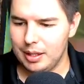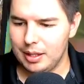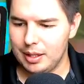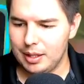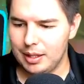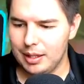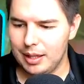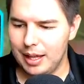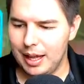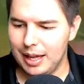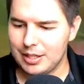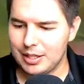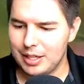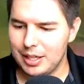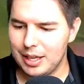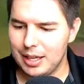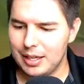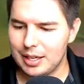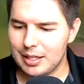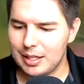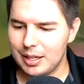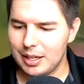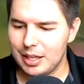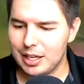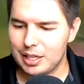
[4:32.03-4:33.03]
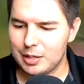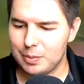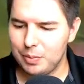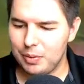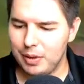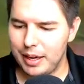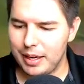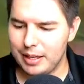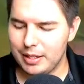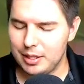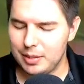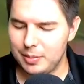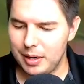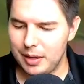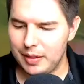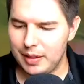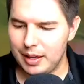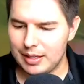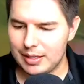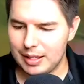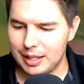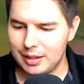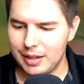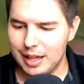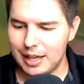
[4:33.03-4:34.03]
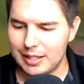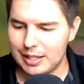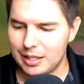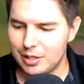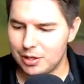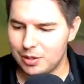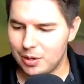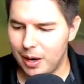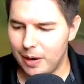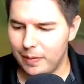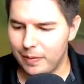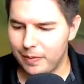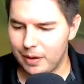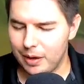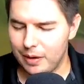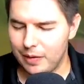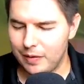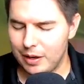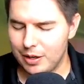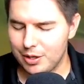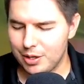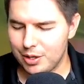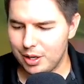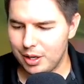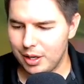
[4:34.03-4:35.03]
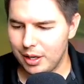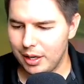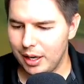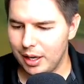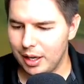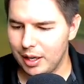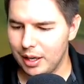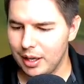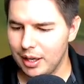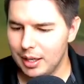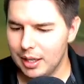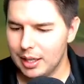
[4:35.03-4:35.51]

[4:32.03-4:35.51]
Actually, that doesn't let us play too many things unless it's Triumphant Adventurer here,